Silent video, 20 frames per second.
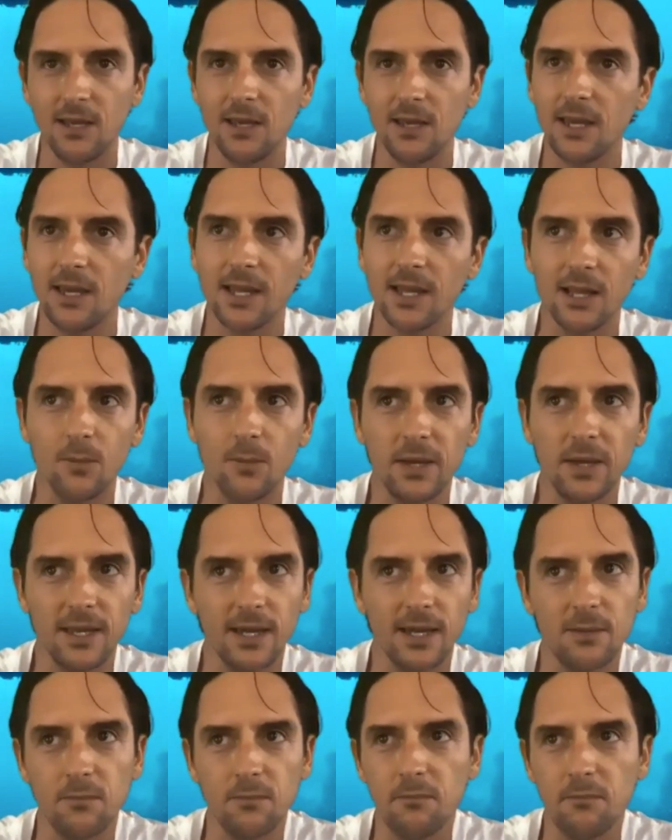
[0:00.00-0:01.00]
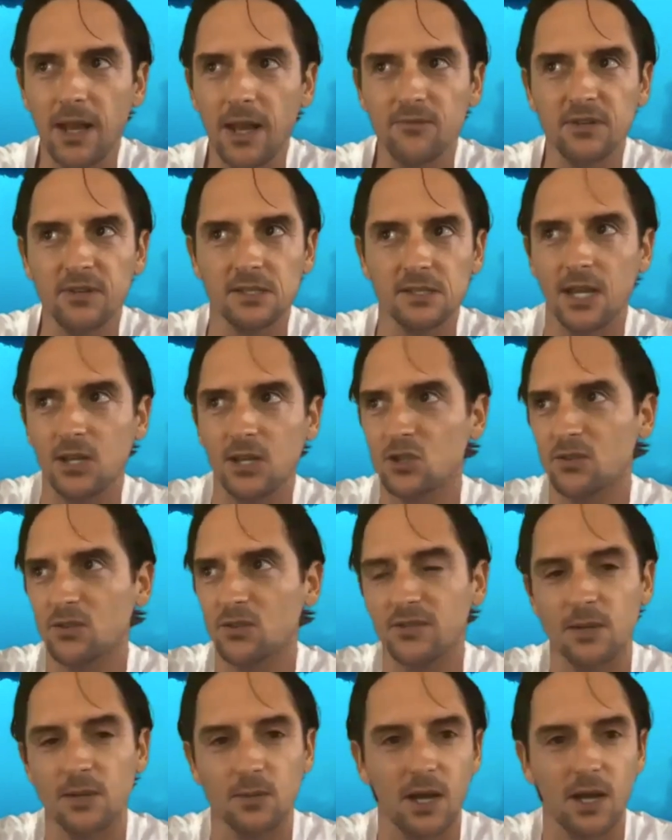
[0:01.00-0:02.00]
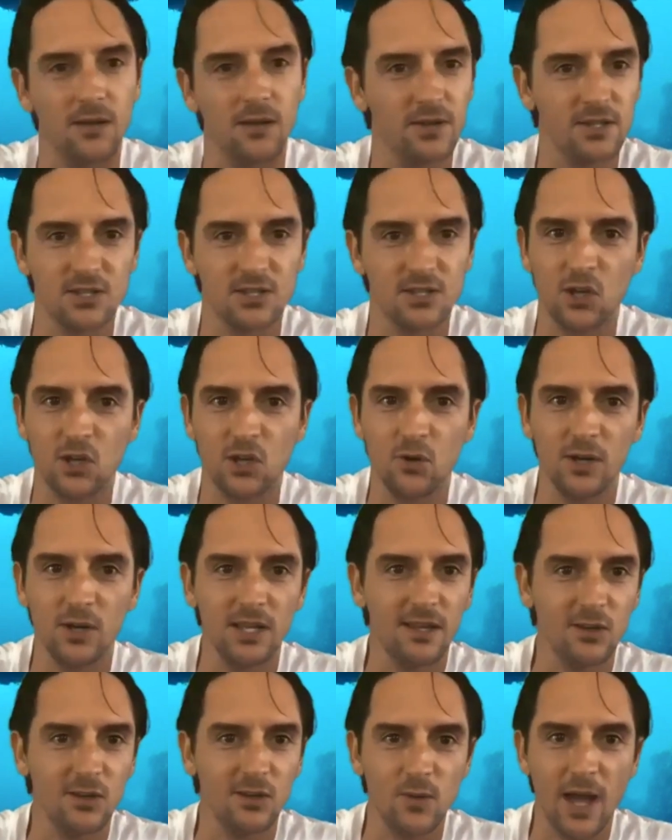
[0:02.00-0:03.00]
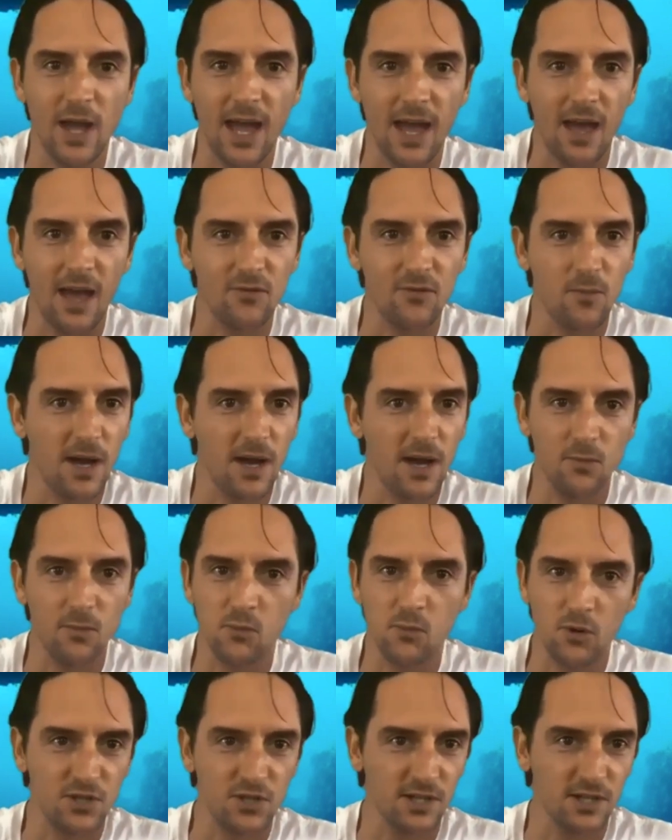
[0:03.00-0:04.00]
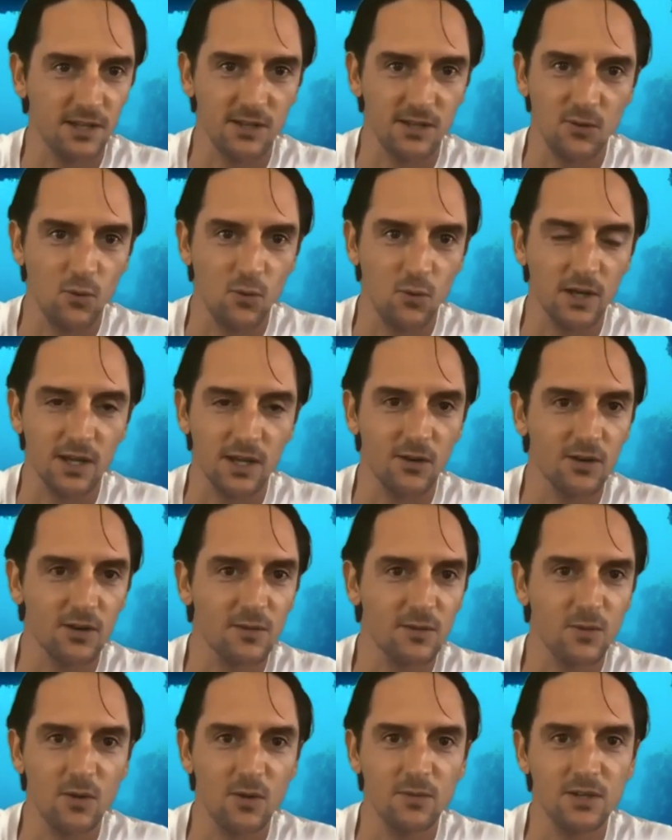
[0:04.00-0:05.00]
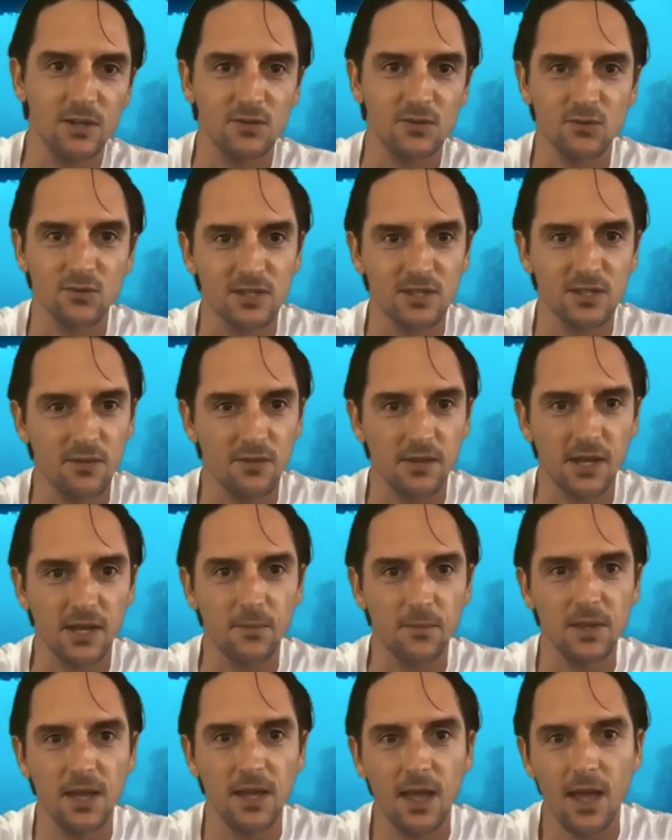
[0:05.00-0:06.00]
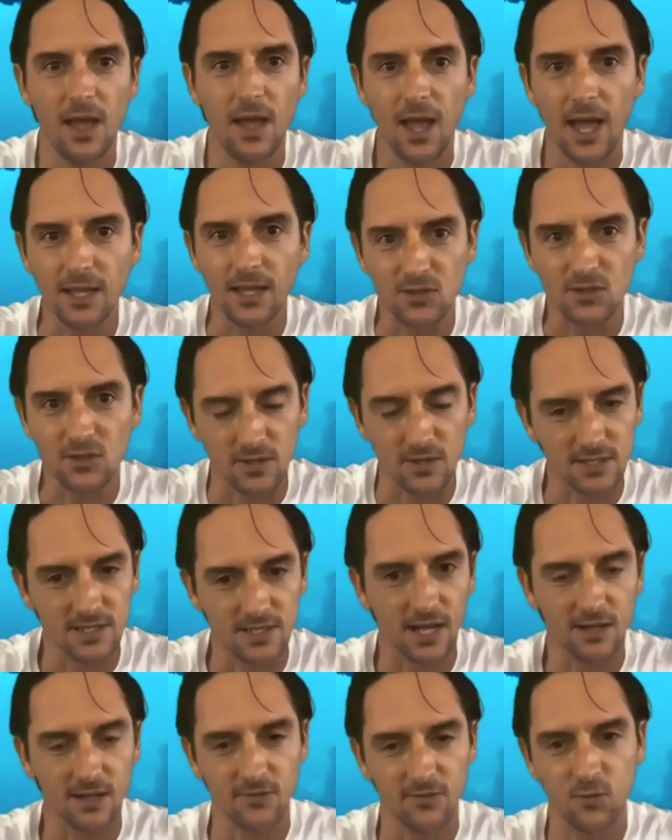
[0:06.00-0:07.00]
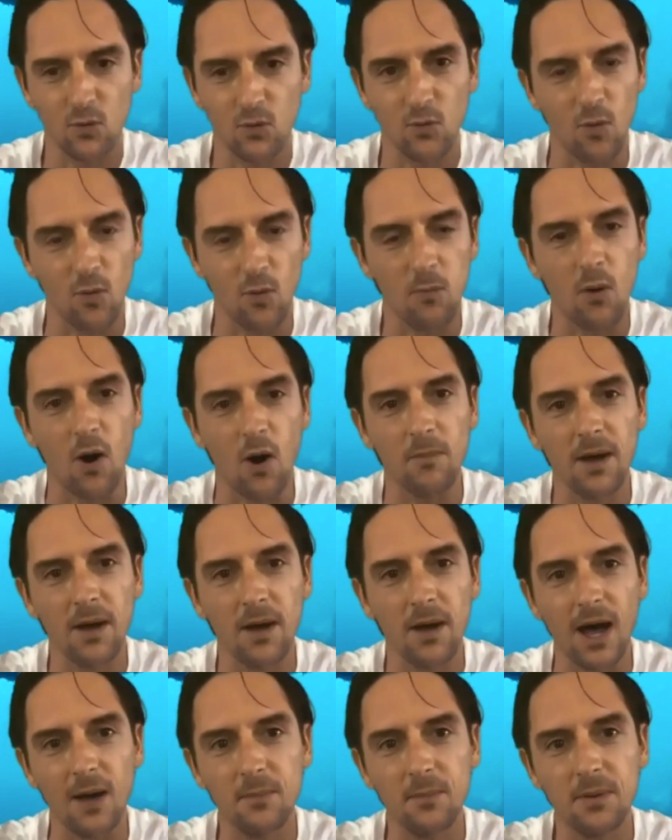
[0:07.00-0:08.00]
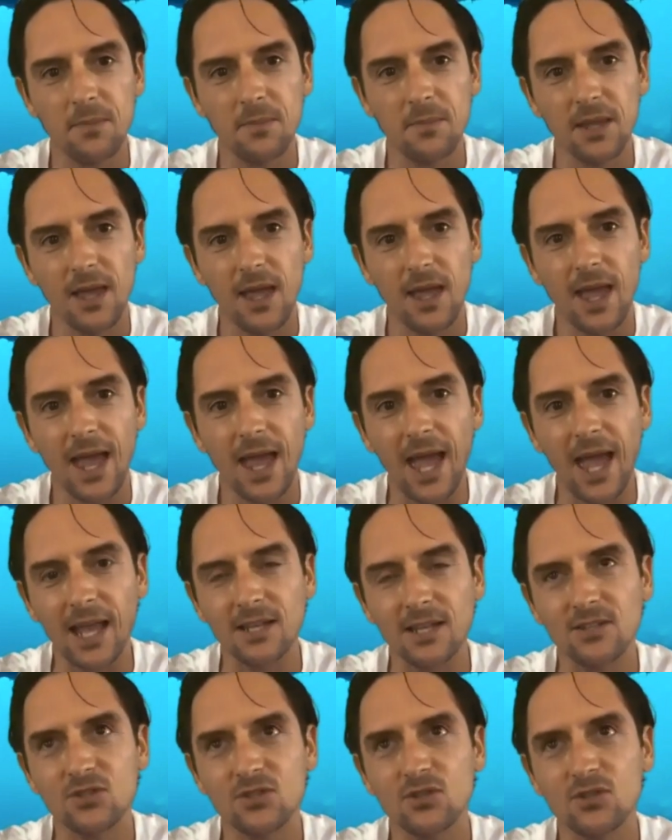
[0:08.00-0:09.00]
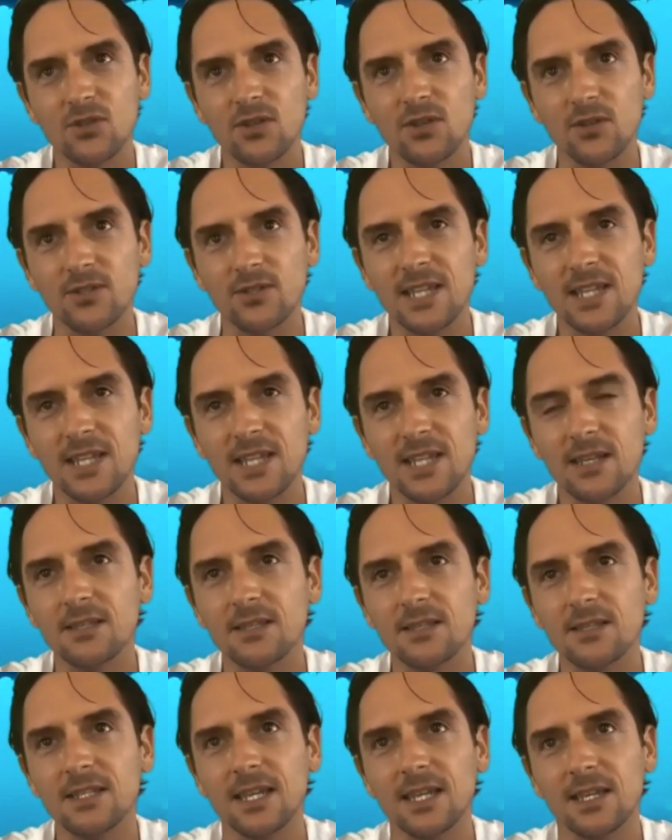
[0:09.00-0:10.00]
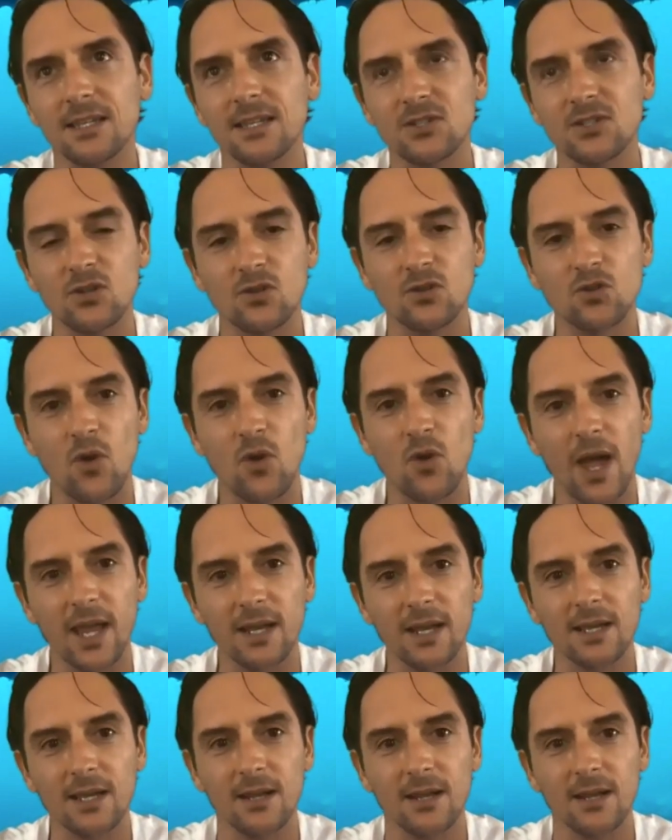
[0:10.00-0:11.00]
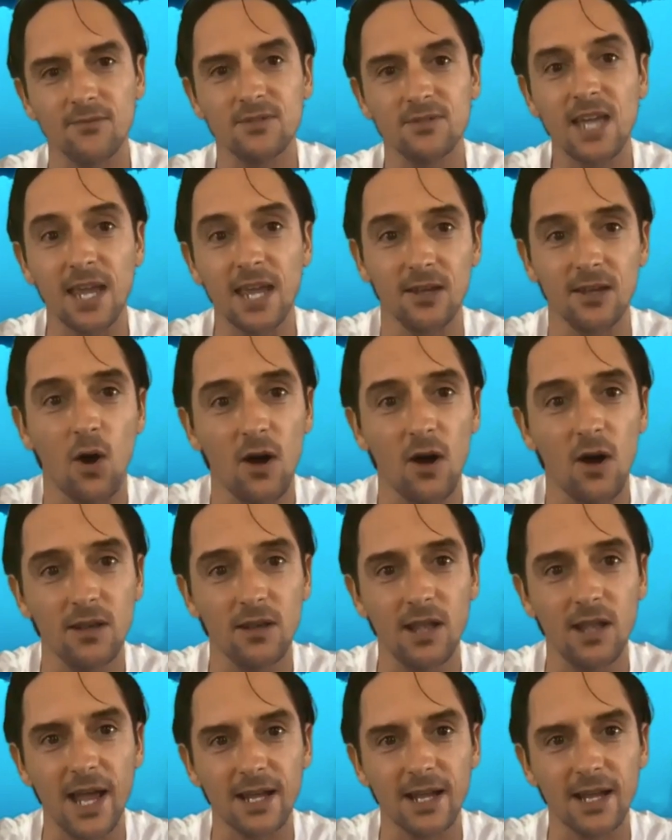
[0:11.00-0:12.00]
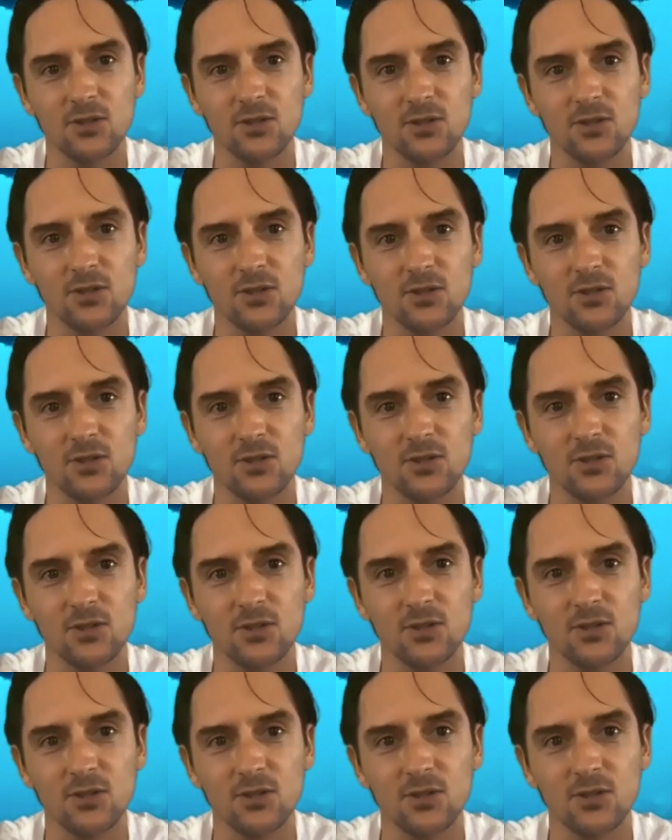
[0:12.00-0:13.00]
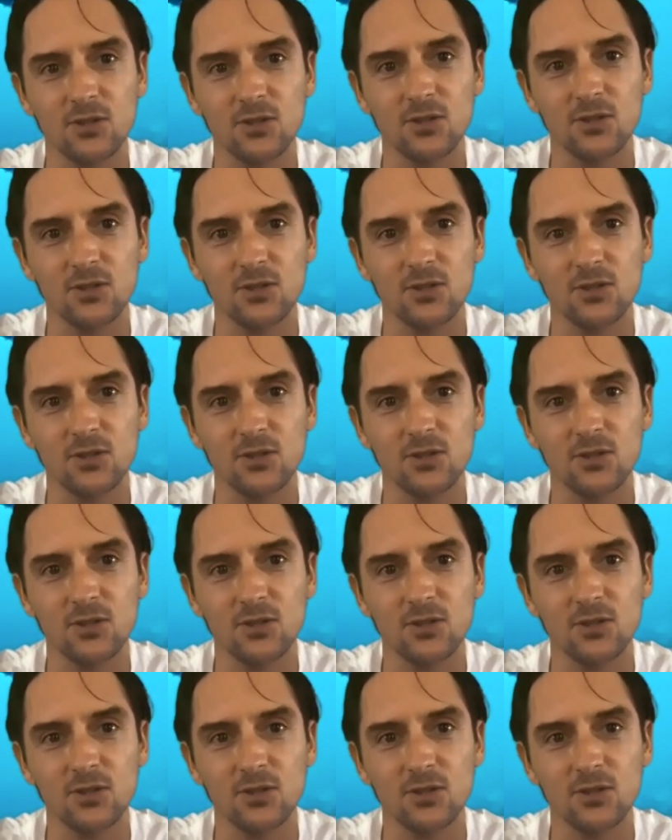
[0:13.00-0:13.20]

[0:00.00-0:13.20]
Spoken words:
it'll be a manifestation of some kind of insecurity that you have about the project that you're working on at the moment or something. And so this negative thought will pop up, and the tendency is to try and kind of take it on, like to combat it